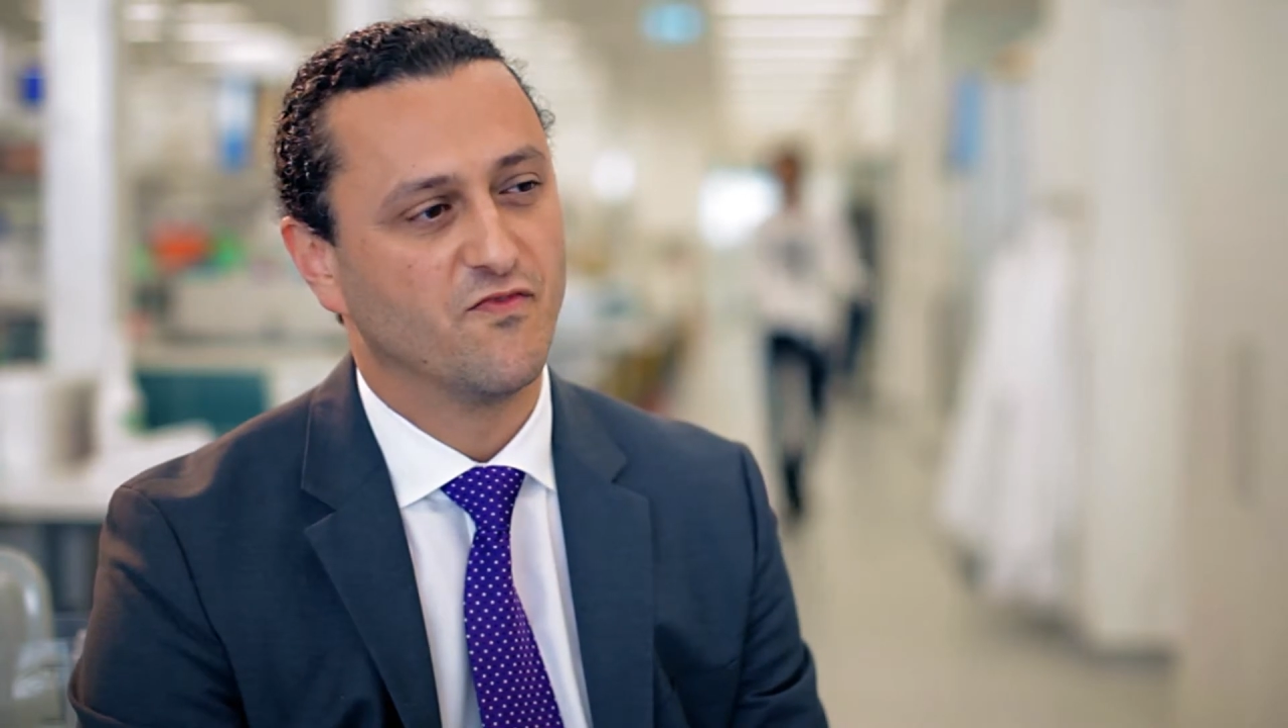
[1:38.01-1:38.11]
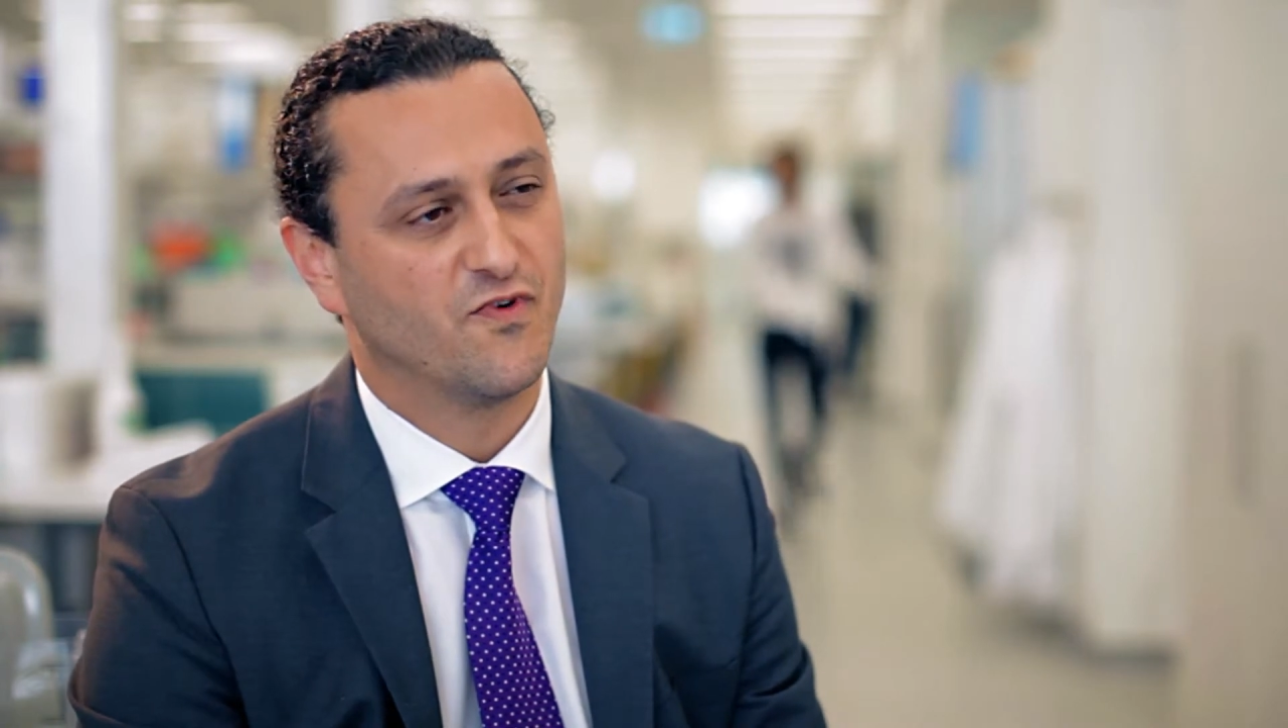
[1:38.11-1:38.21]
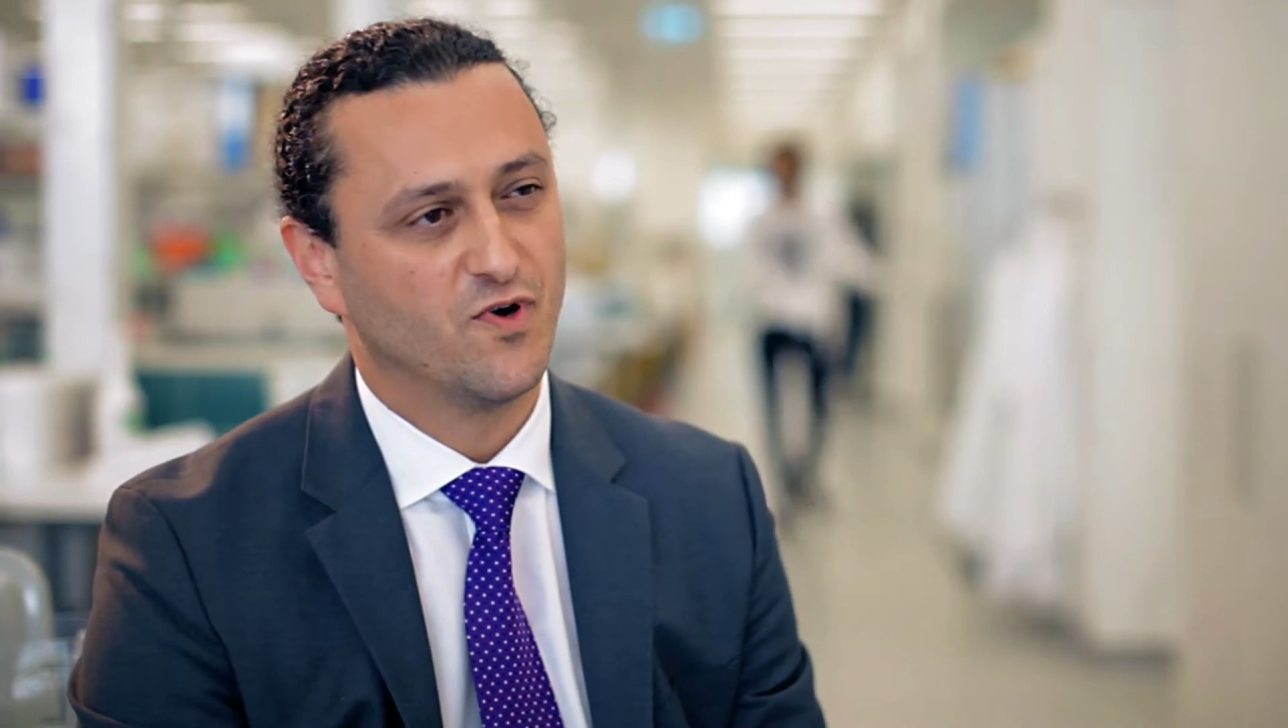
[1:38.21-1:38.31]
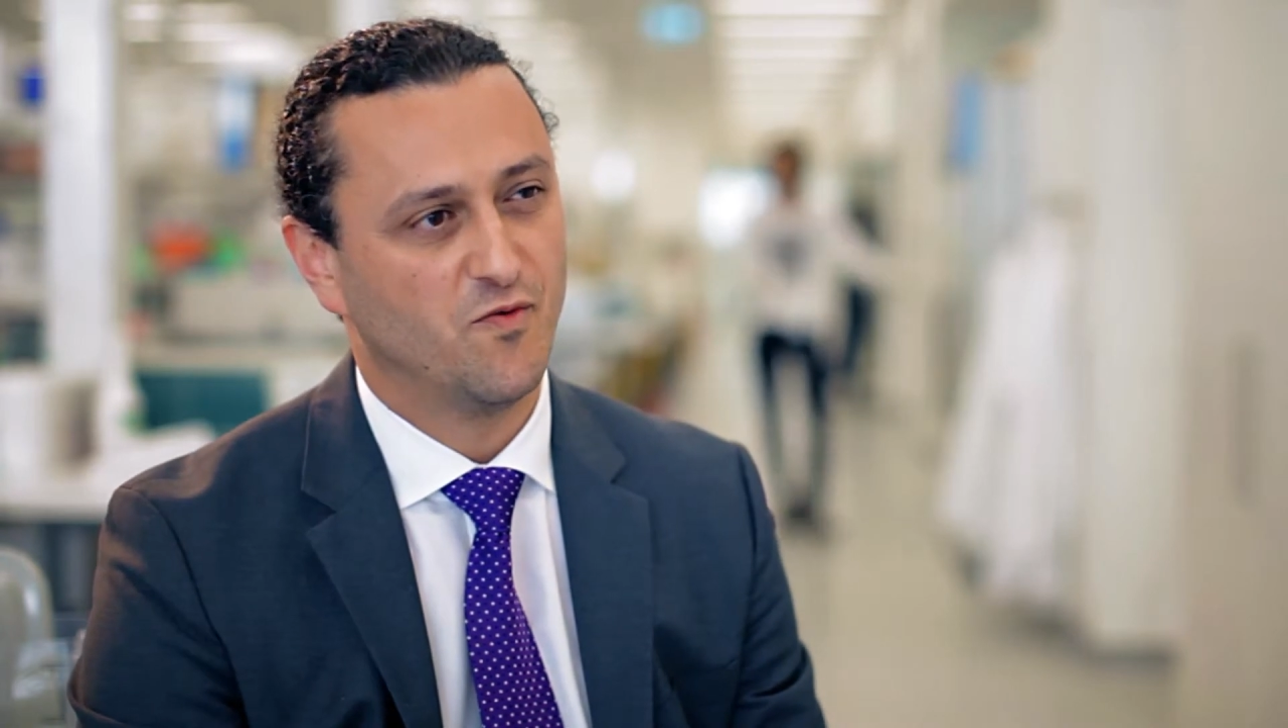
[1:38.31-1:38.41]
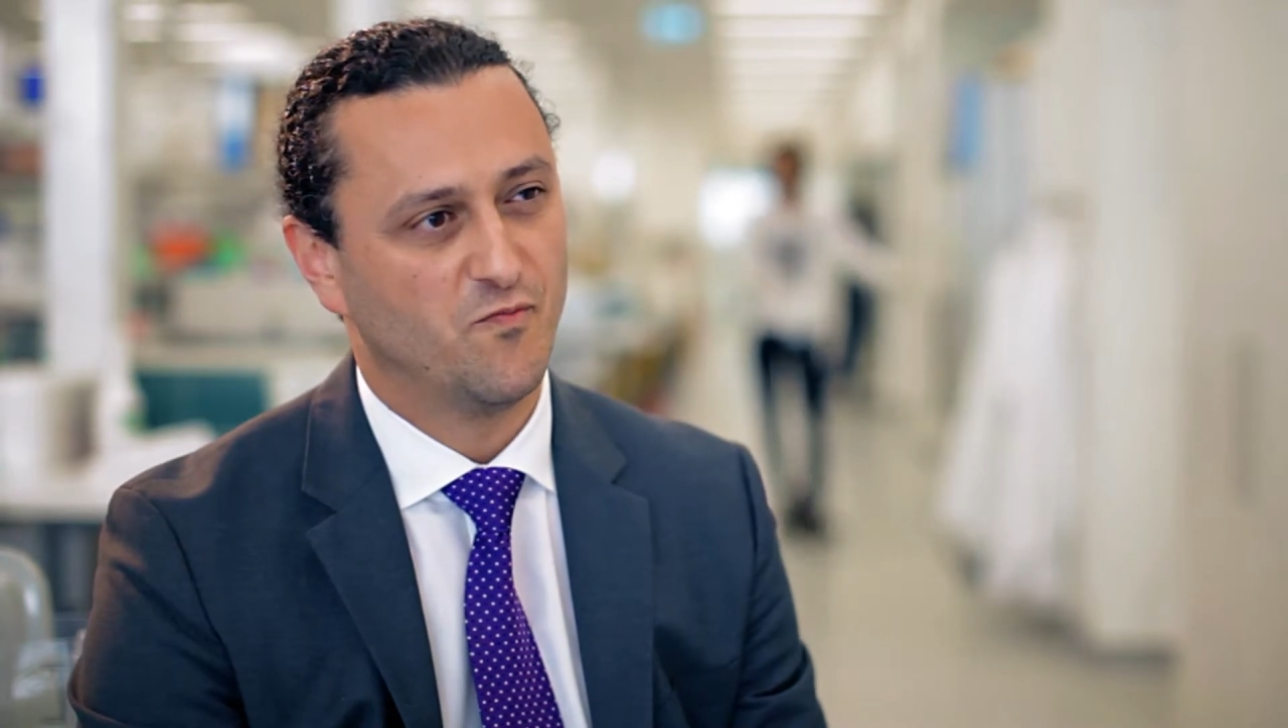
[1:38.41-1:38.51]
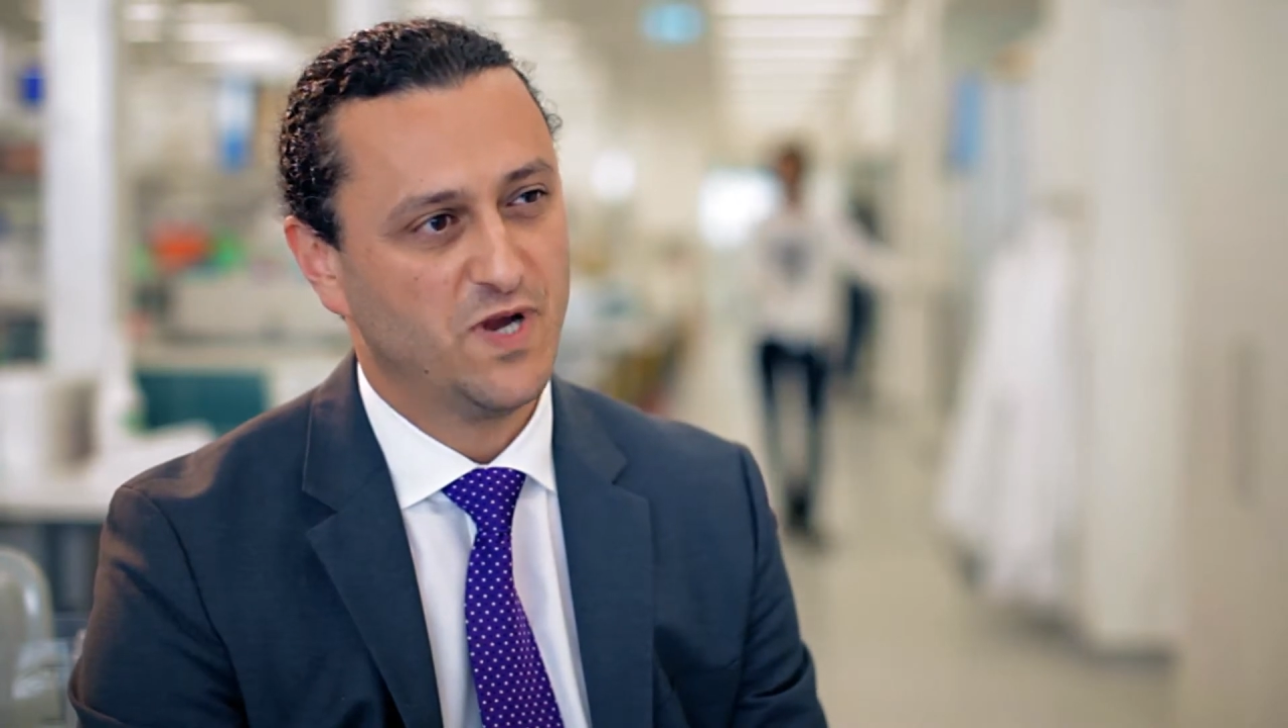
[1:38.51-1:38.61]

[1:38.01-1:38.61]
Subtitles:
for a